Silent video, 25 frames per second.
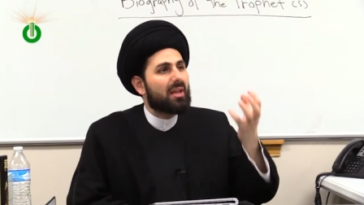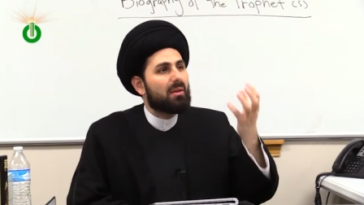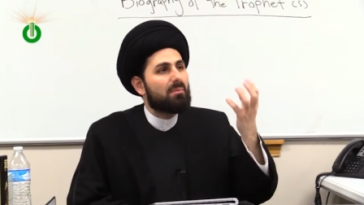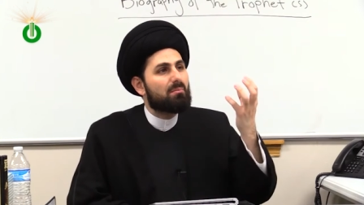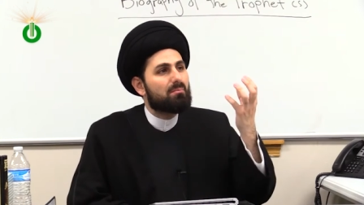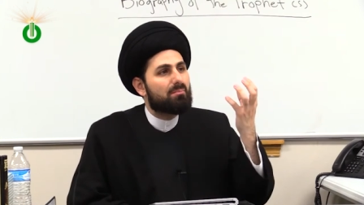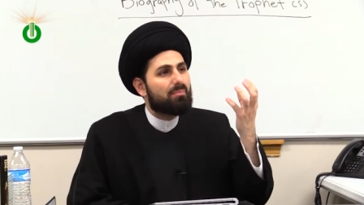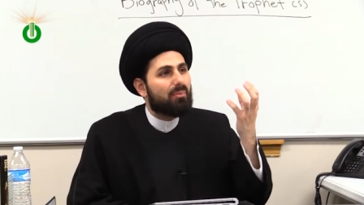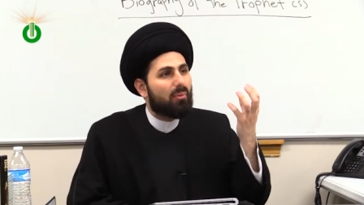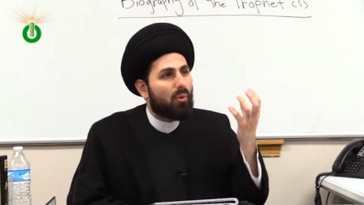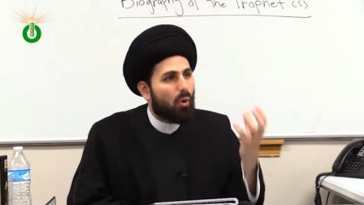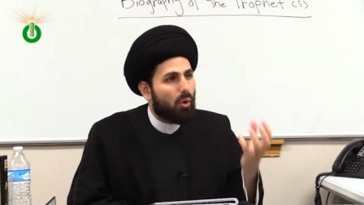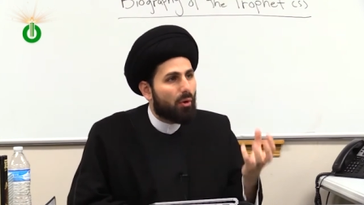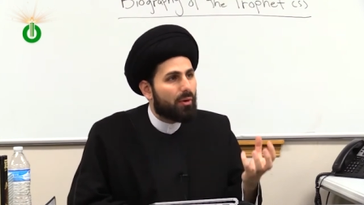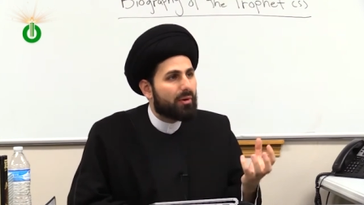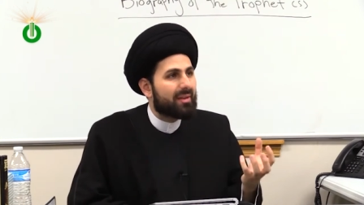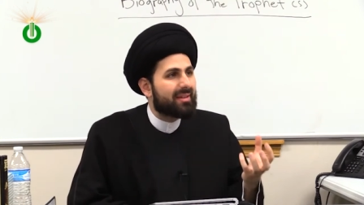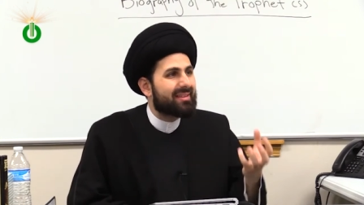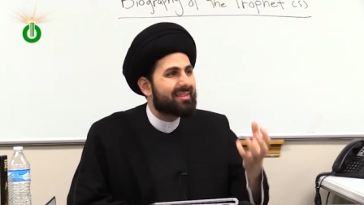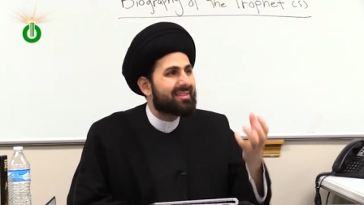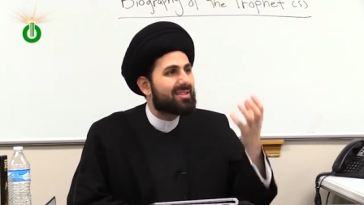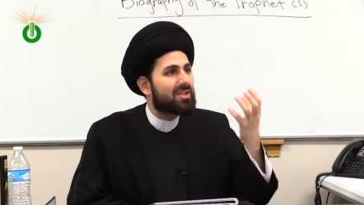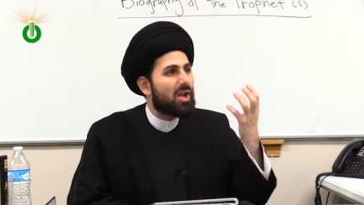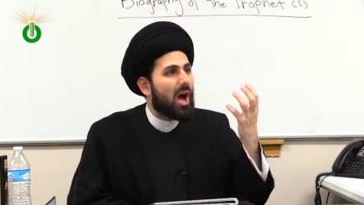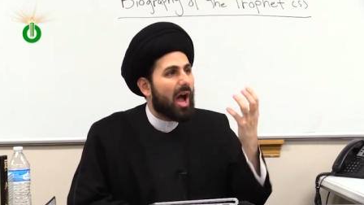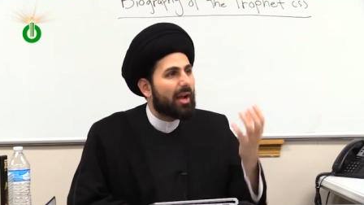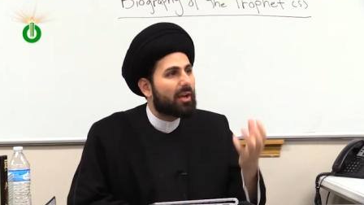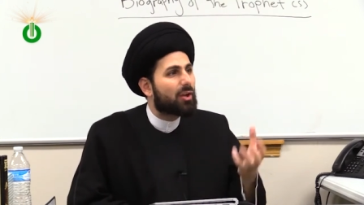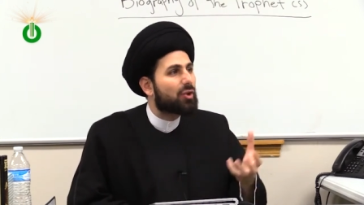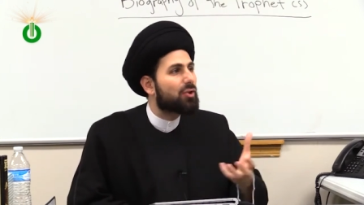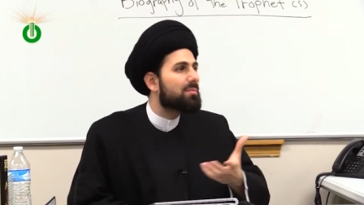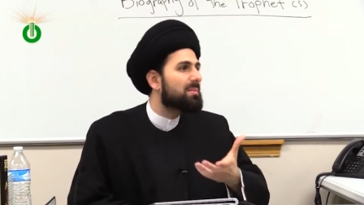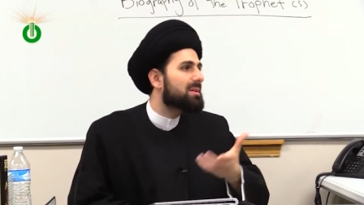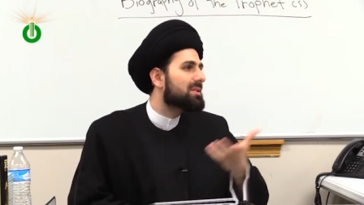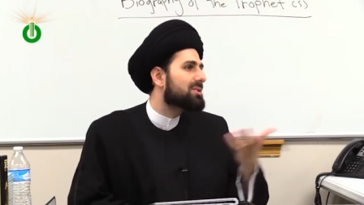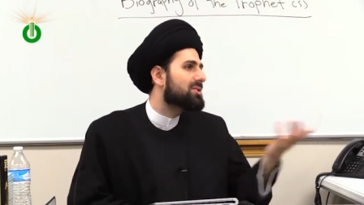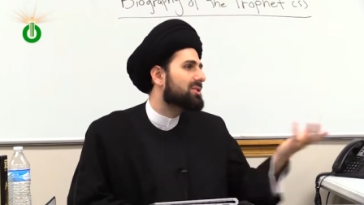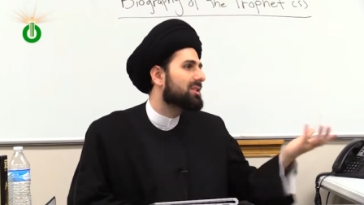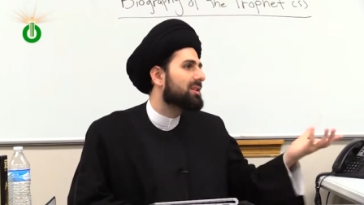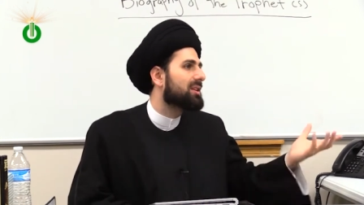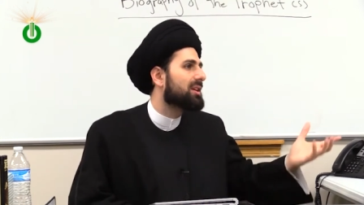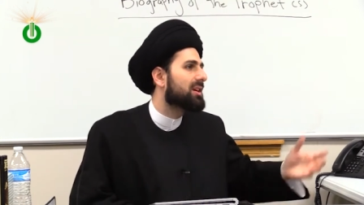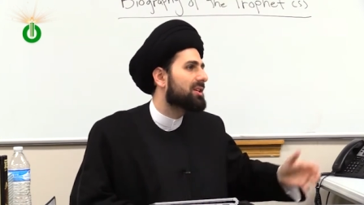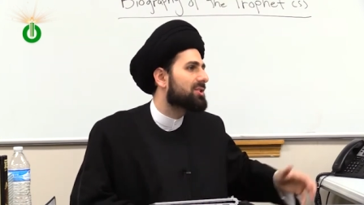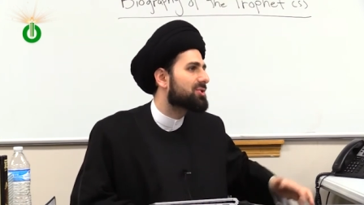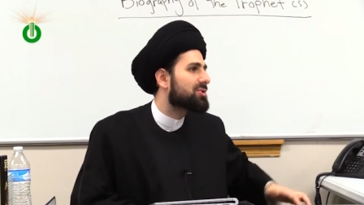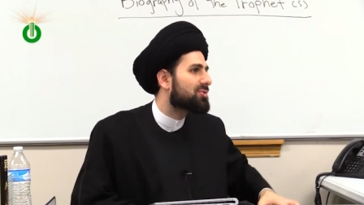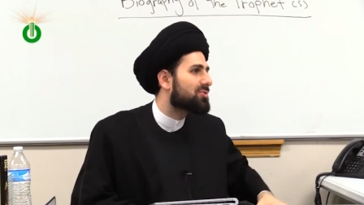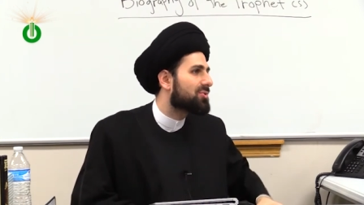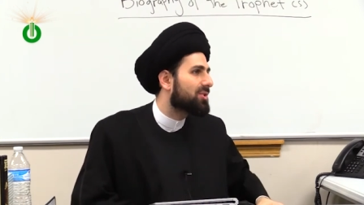important documents in
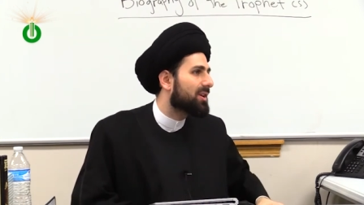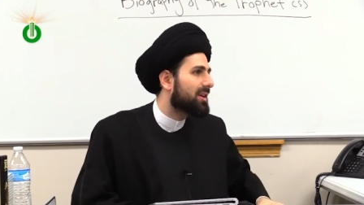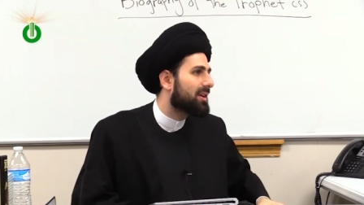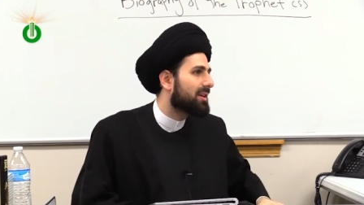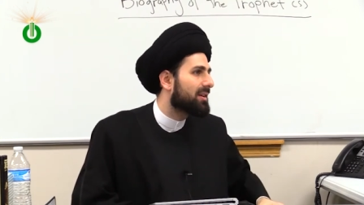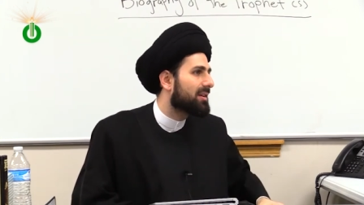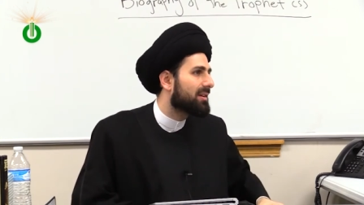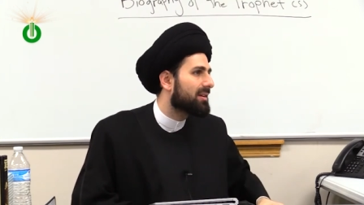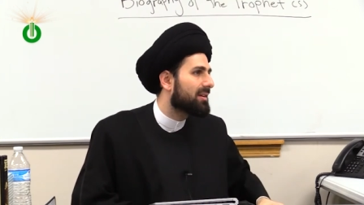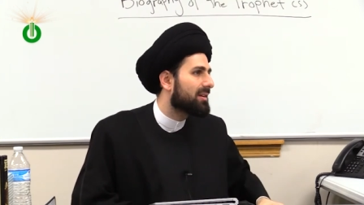history.